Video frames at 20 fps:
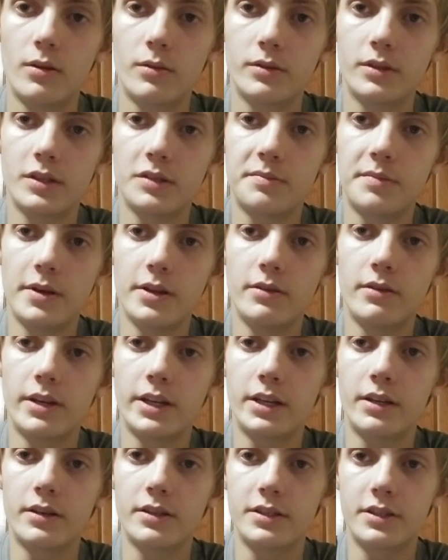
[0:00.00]
this button right
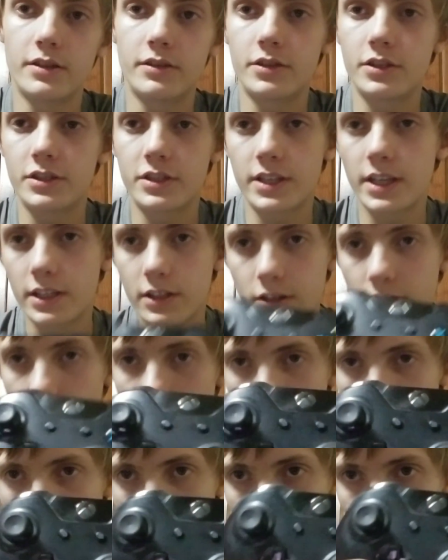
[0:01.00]
here, is
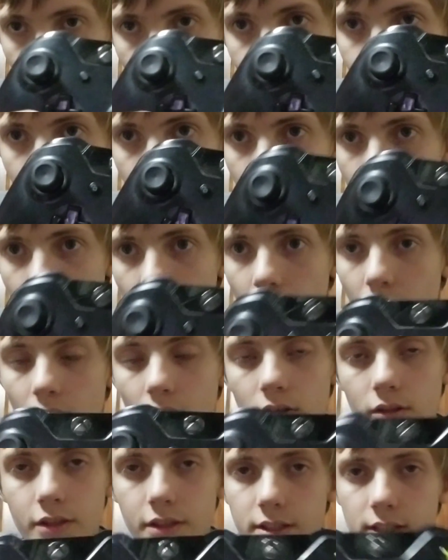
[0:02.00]
their goop
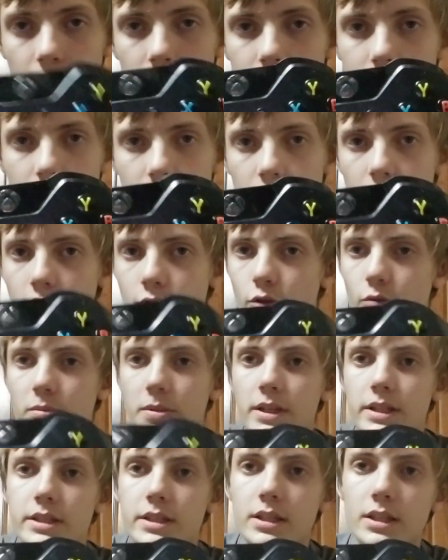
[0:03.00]
just gets in it, goop
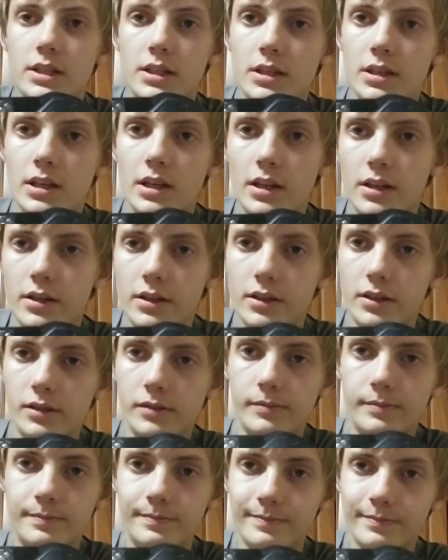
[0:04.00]
gets in it, and
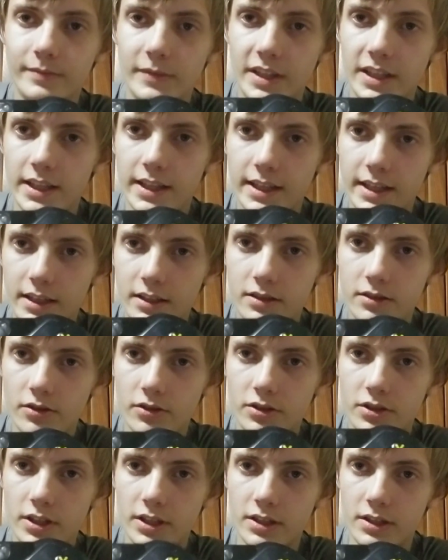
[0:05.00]
then it gets
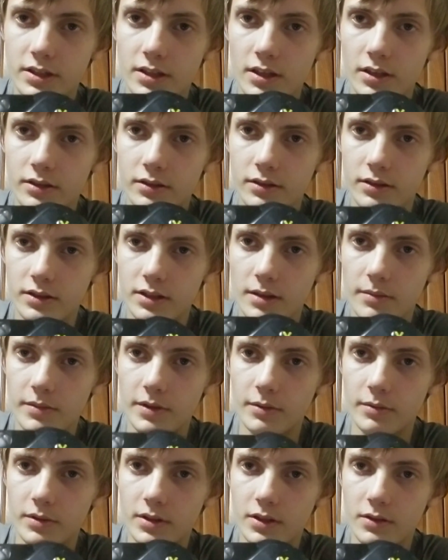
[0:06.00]
stuck. Same
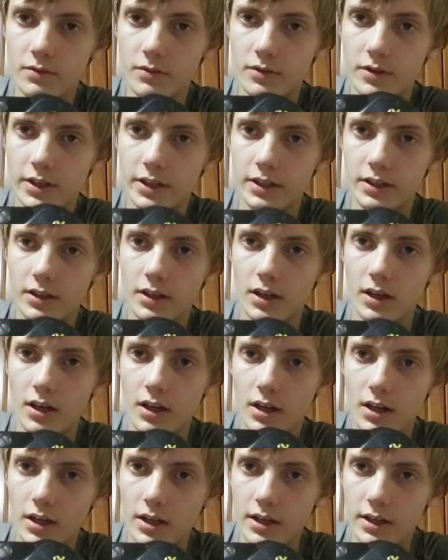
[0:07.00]
thing with this one right here.
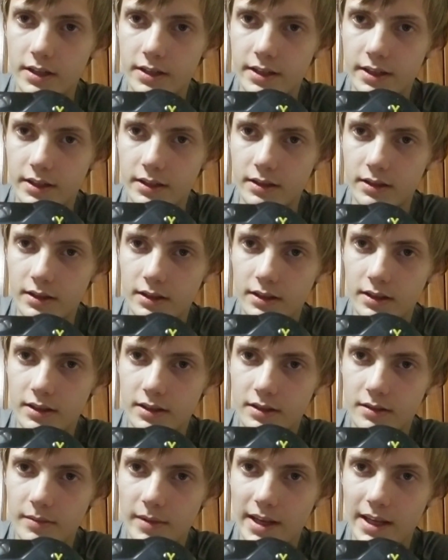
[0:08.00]
It's
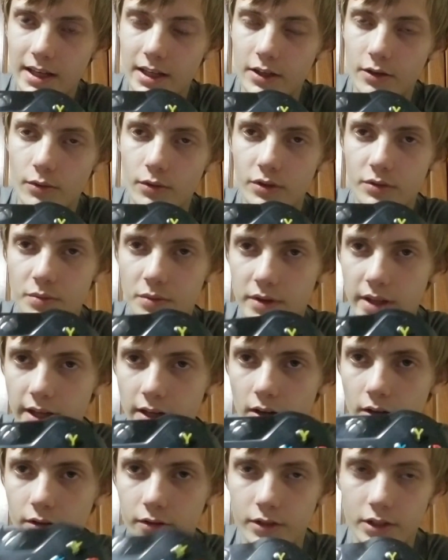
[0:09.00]
doesn't make any noise, but like
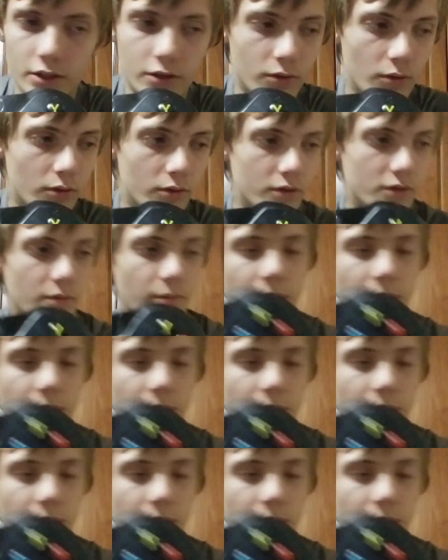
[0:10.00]
other controllers it